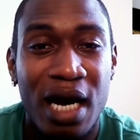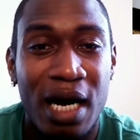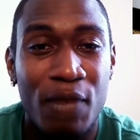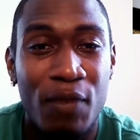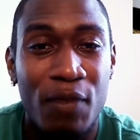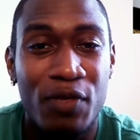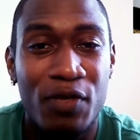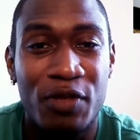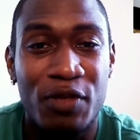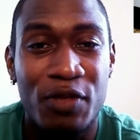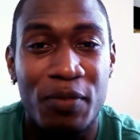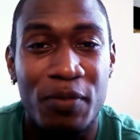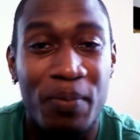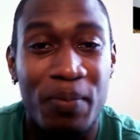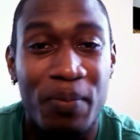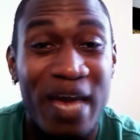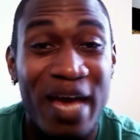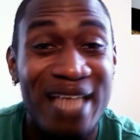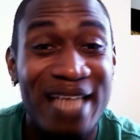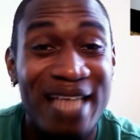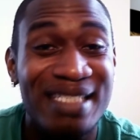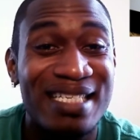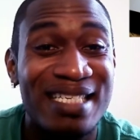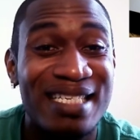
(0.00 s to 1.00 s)
with
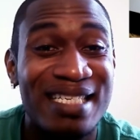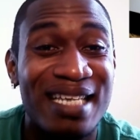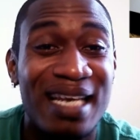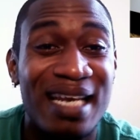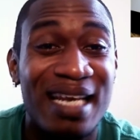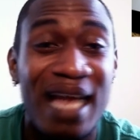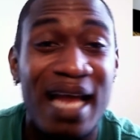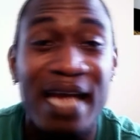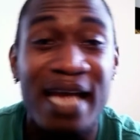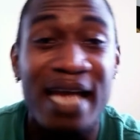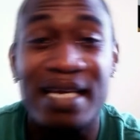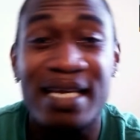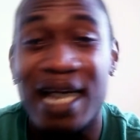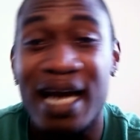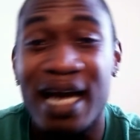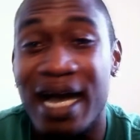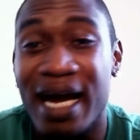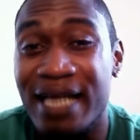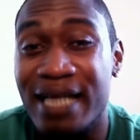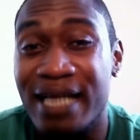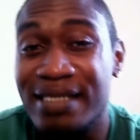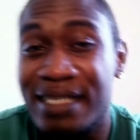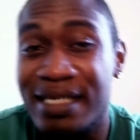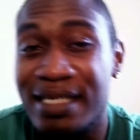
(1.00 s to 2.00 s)
patented light
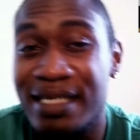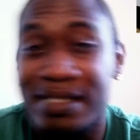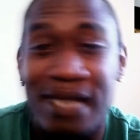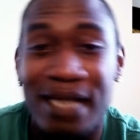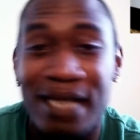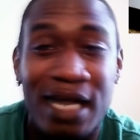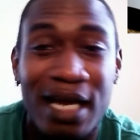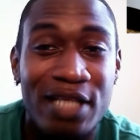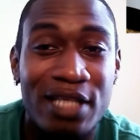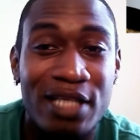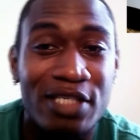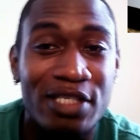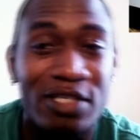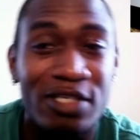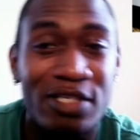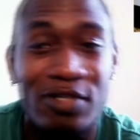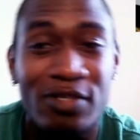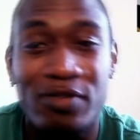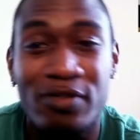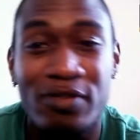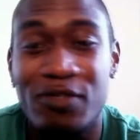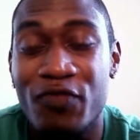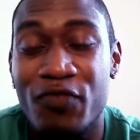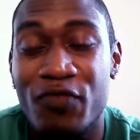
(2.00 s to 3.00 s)
guide technology.
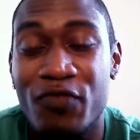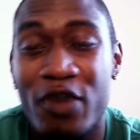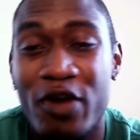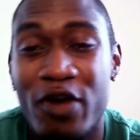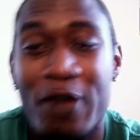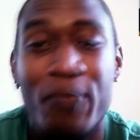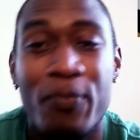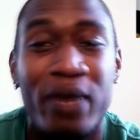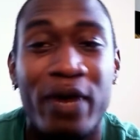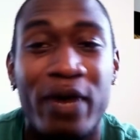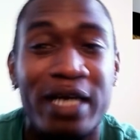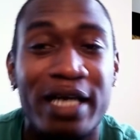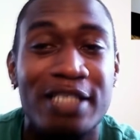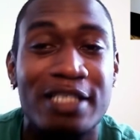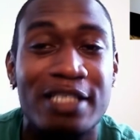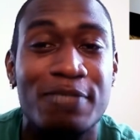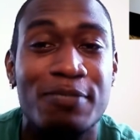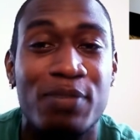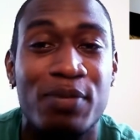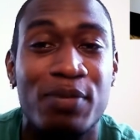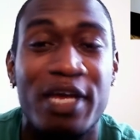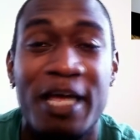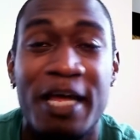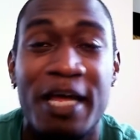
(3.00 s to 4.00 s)
So it's a very bright
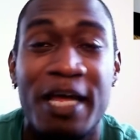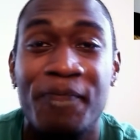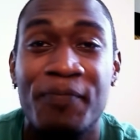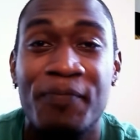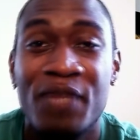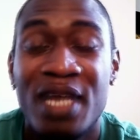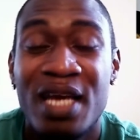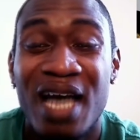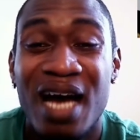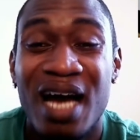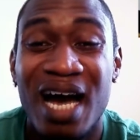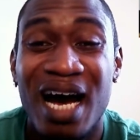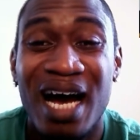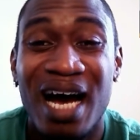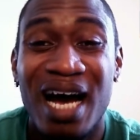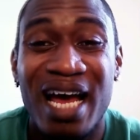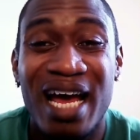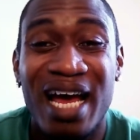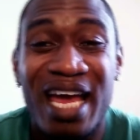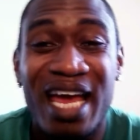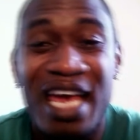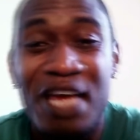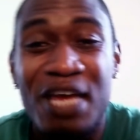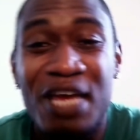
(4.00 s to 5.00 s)
display.
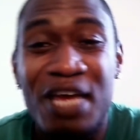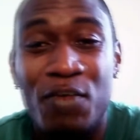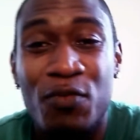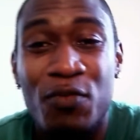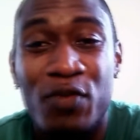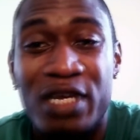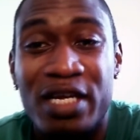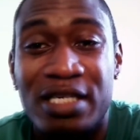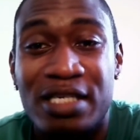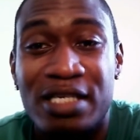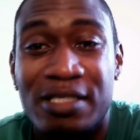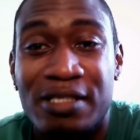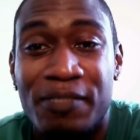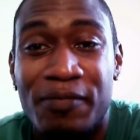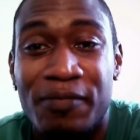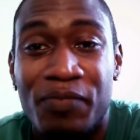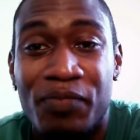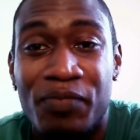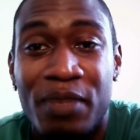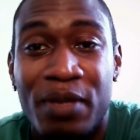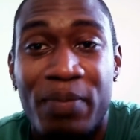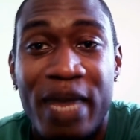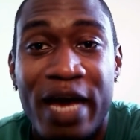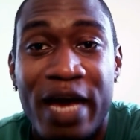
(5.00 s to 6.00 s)
8 weeks
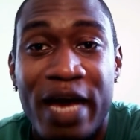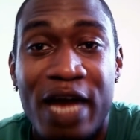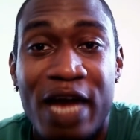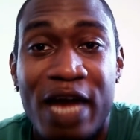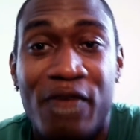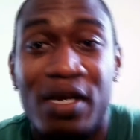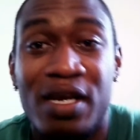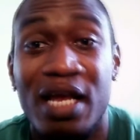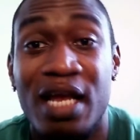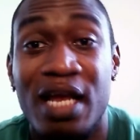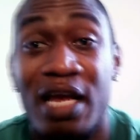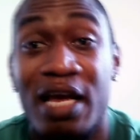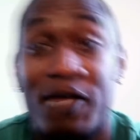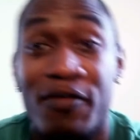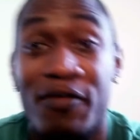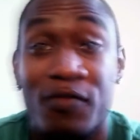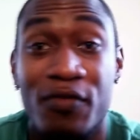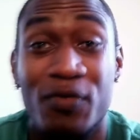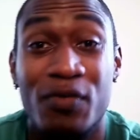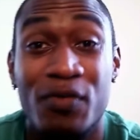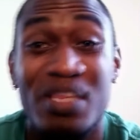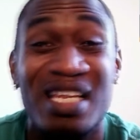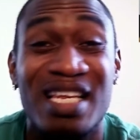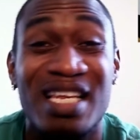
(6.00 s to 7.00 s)
battery
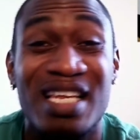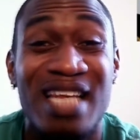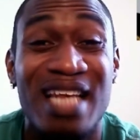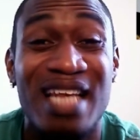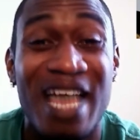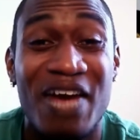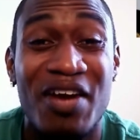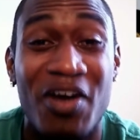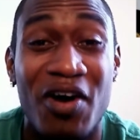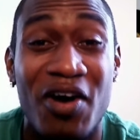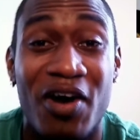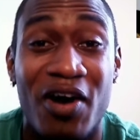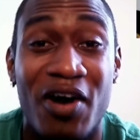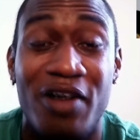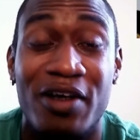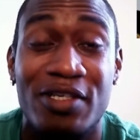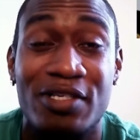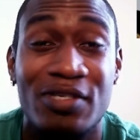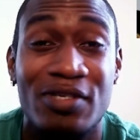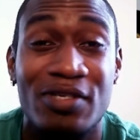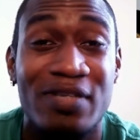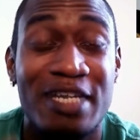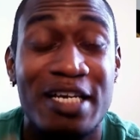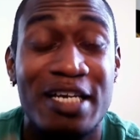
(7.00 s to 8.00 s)
life with the light on,
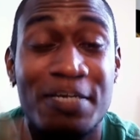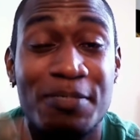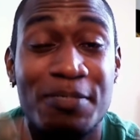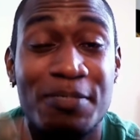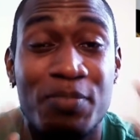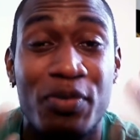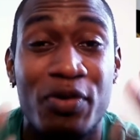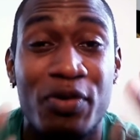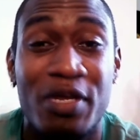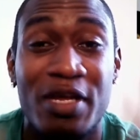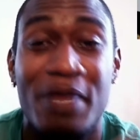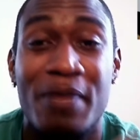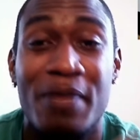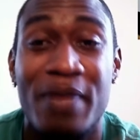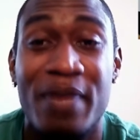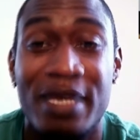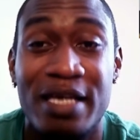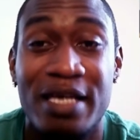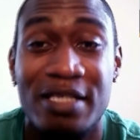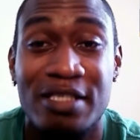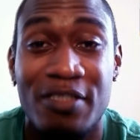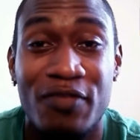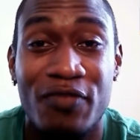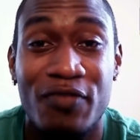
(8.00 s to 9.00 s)
so that's pretty
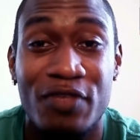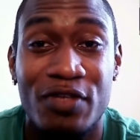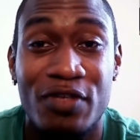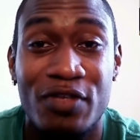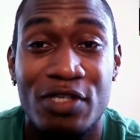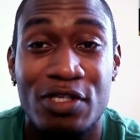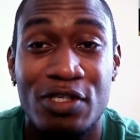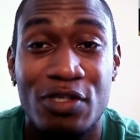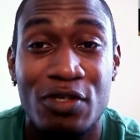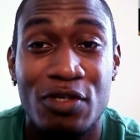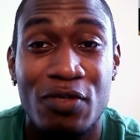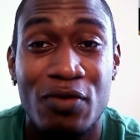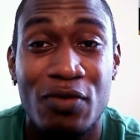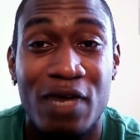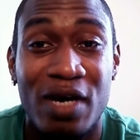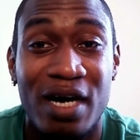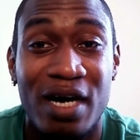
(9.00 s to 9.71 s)
amazing for this new